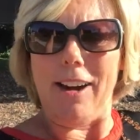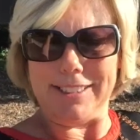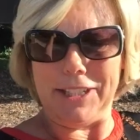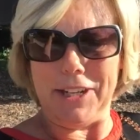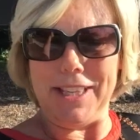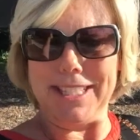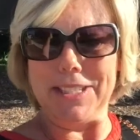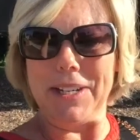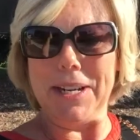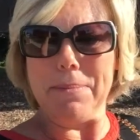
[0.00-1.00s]
I'll tell you the
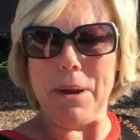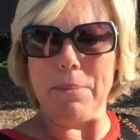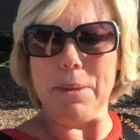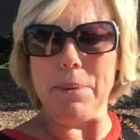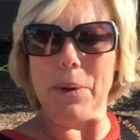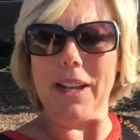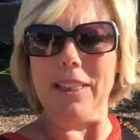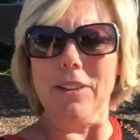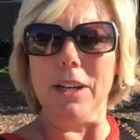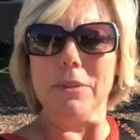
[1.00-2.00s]
story in a moment, but what I
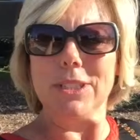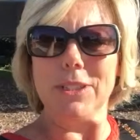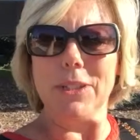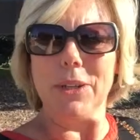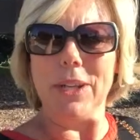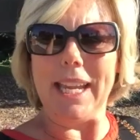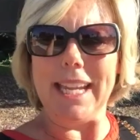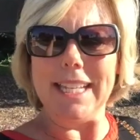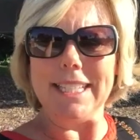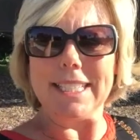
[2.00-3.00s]
thought I would do
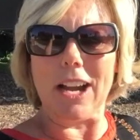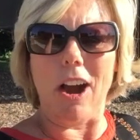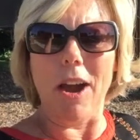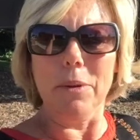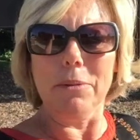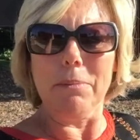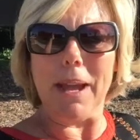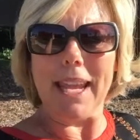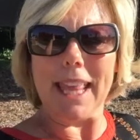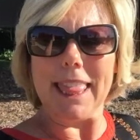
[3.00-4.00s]
is I would
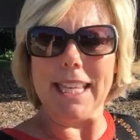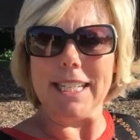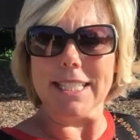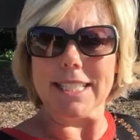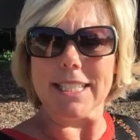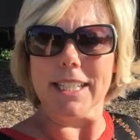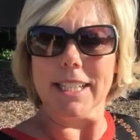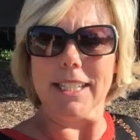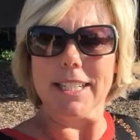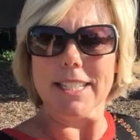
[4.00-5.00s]
make this
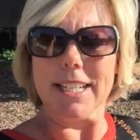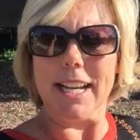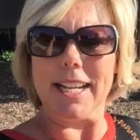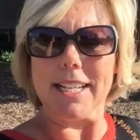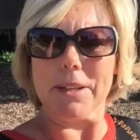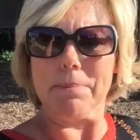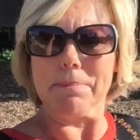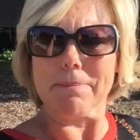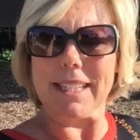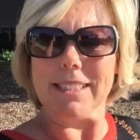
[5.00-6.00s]
um,
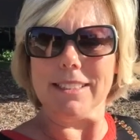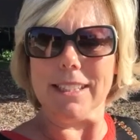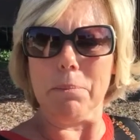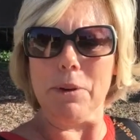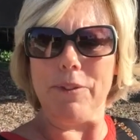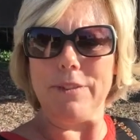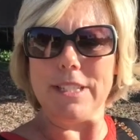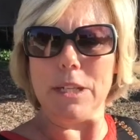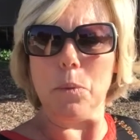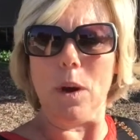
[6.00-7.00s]
number
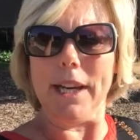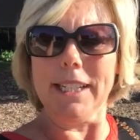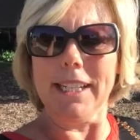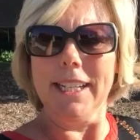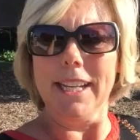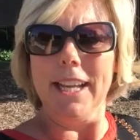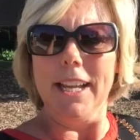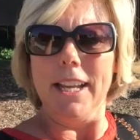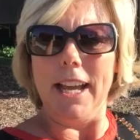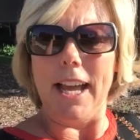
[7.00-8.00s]
51
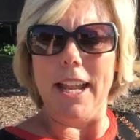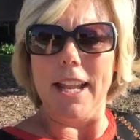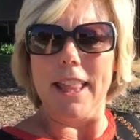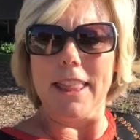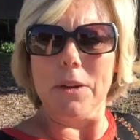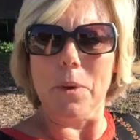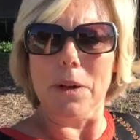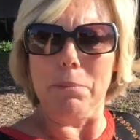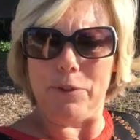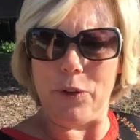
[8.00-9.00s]
the
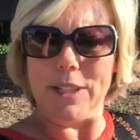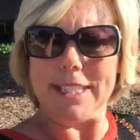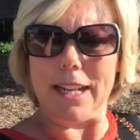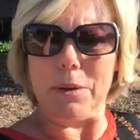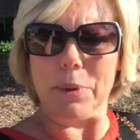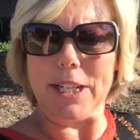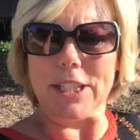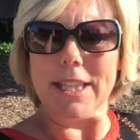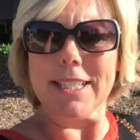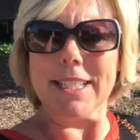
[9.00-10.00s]
one before the
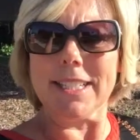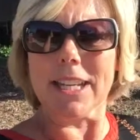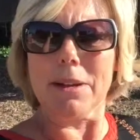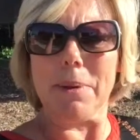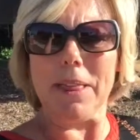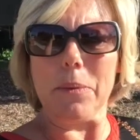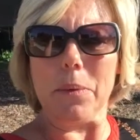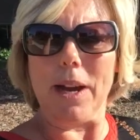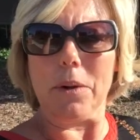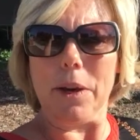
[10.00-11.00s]
celebration. This is going to be the
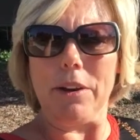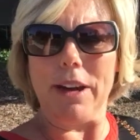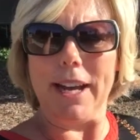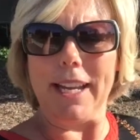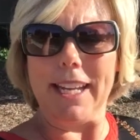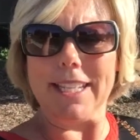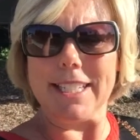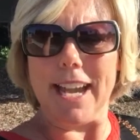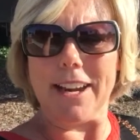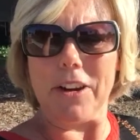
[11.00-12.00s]
one where I
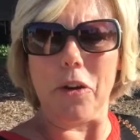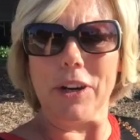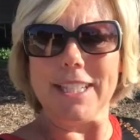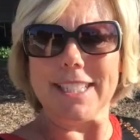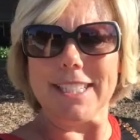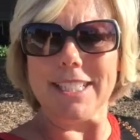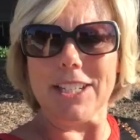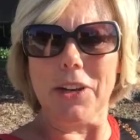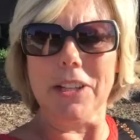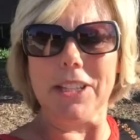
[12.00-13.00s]
get down and honest and
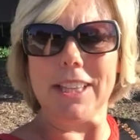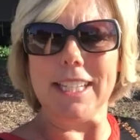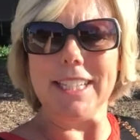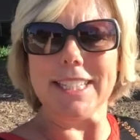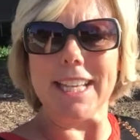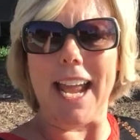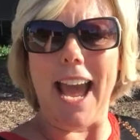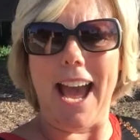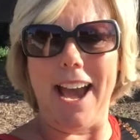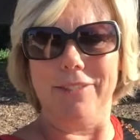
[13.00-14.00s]
tell you the things that
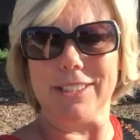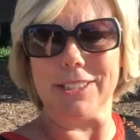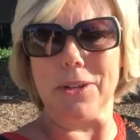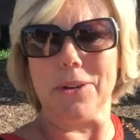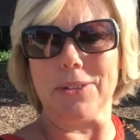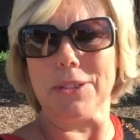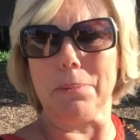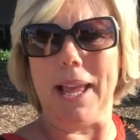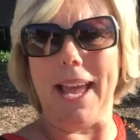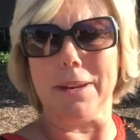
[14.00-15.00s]
haven't gone to
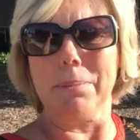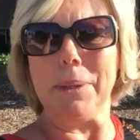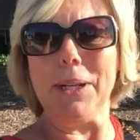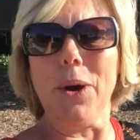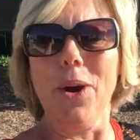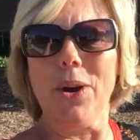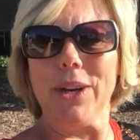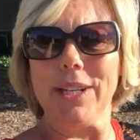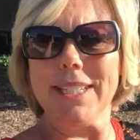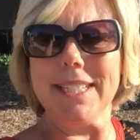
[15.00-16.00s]
plan
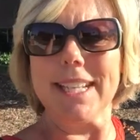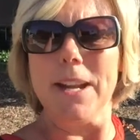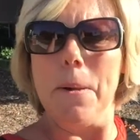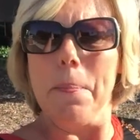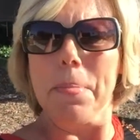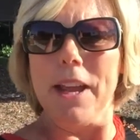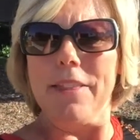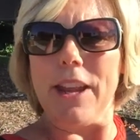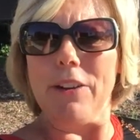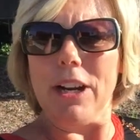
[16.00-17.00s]
because
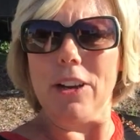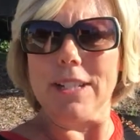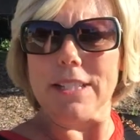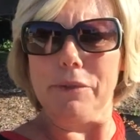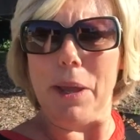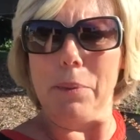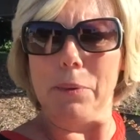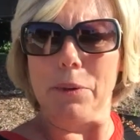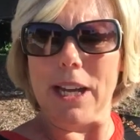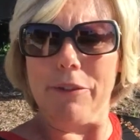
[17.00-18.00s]
there are lots of
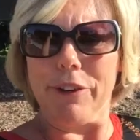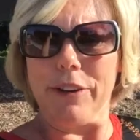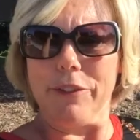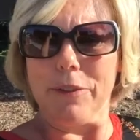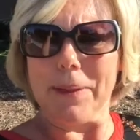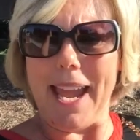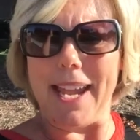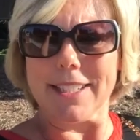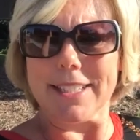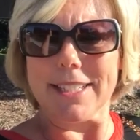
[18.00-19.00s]
people recovering from
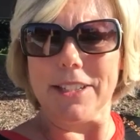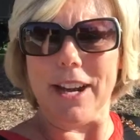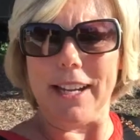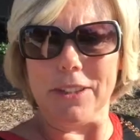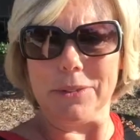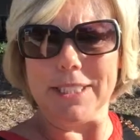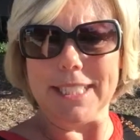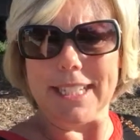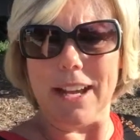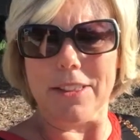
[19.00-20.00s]
cancer,
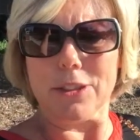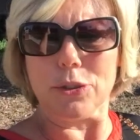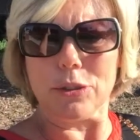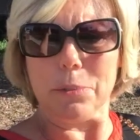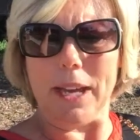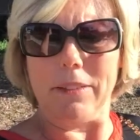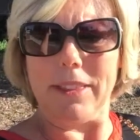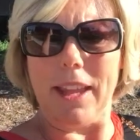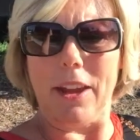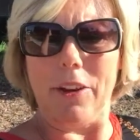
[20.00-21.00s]
illness and other trauma out
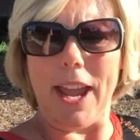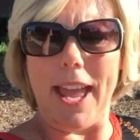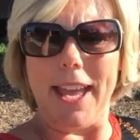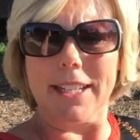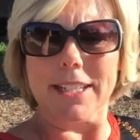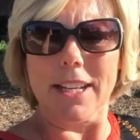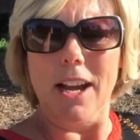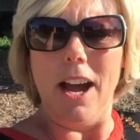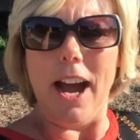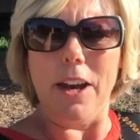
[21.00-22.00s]
there and
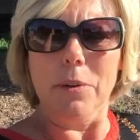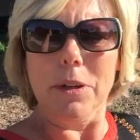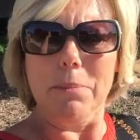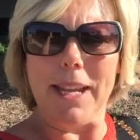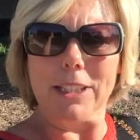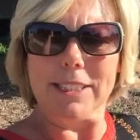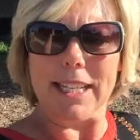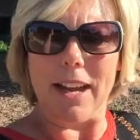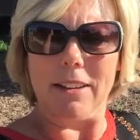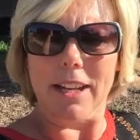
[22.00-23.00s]
I don't want to make
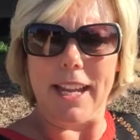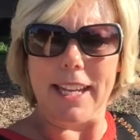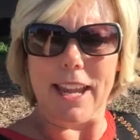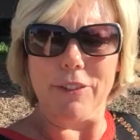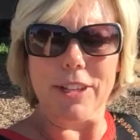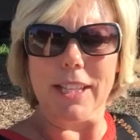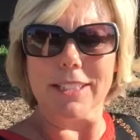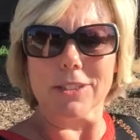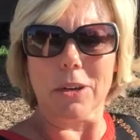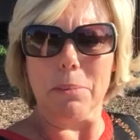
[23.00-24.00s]
sound like
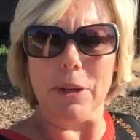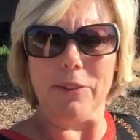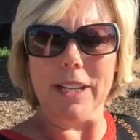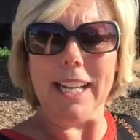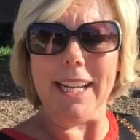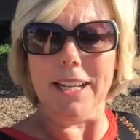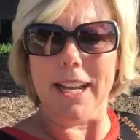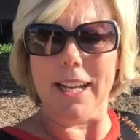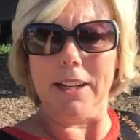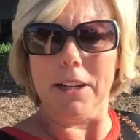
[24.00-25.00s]
everything's gone perfectly.
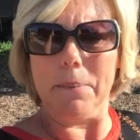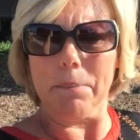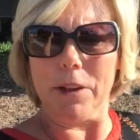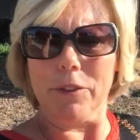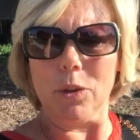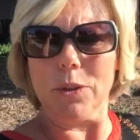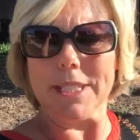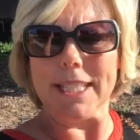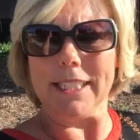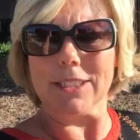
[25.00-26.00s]
Um, of
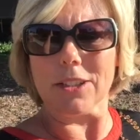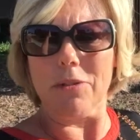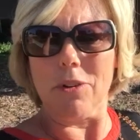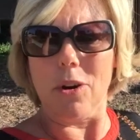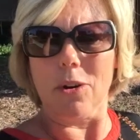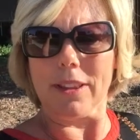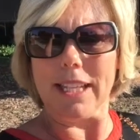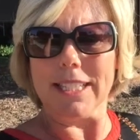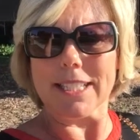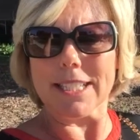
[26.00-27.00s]
course things go wrong,
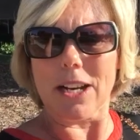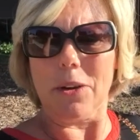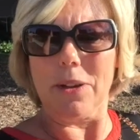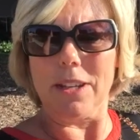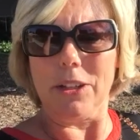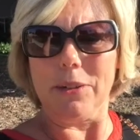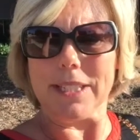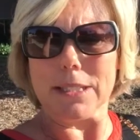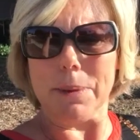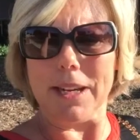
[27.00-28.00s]
things are slower than you
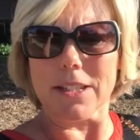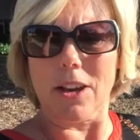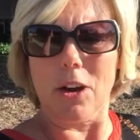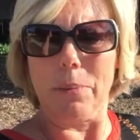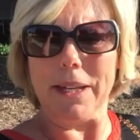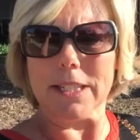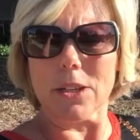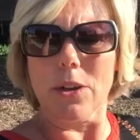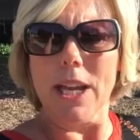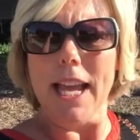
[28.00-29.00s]
expect the whole bit.
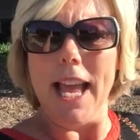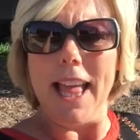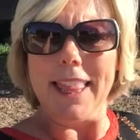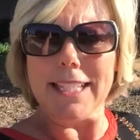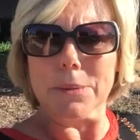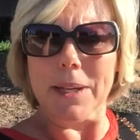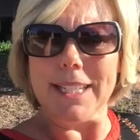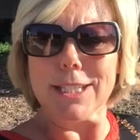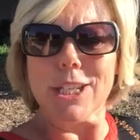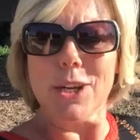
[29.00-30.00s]
So this one
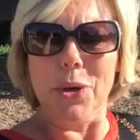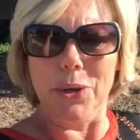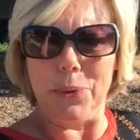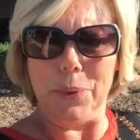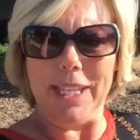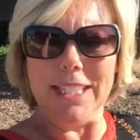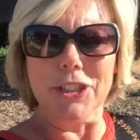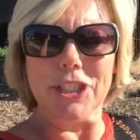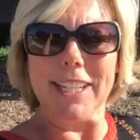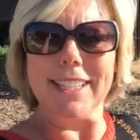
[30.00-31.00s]
is not a
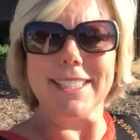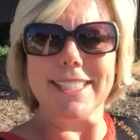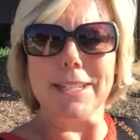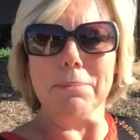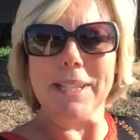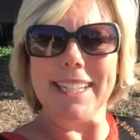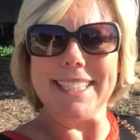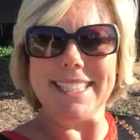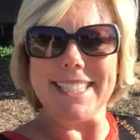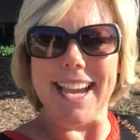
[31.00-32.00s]
whinge, it is simply
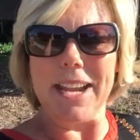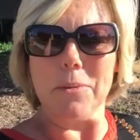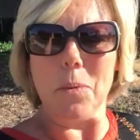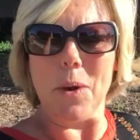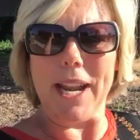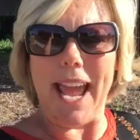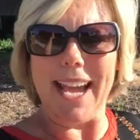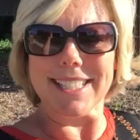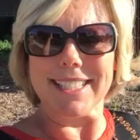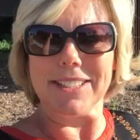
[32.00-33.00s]
to state what
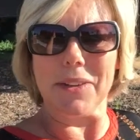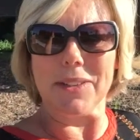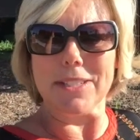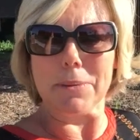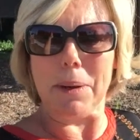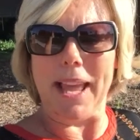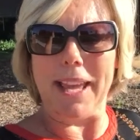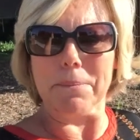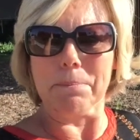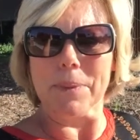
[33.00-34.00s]
hasn't gone to plan.